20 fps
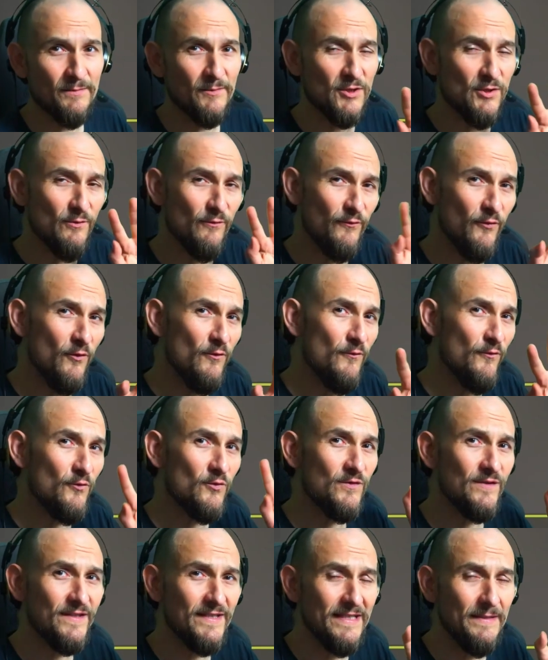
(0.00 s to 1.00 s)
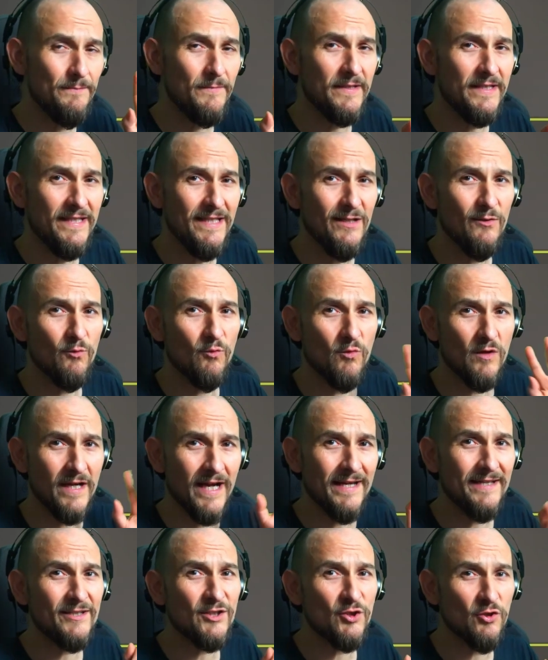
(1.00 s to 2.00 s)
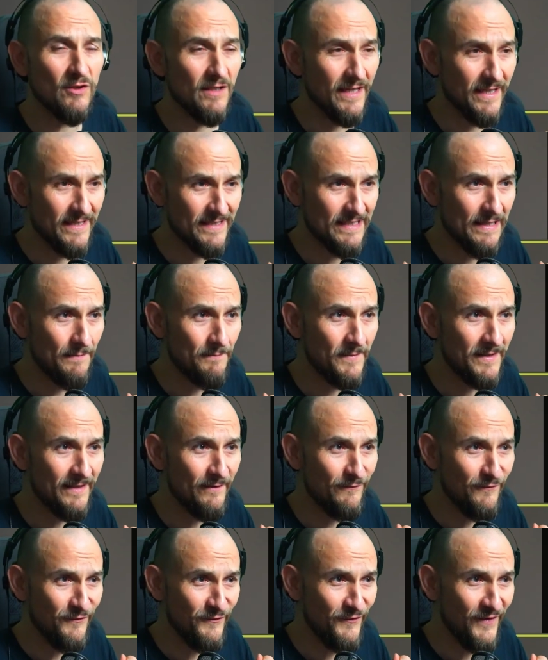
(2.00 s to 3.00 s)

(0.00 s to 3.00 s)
7 kilograms, it can already get dangerous,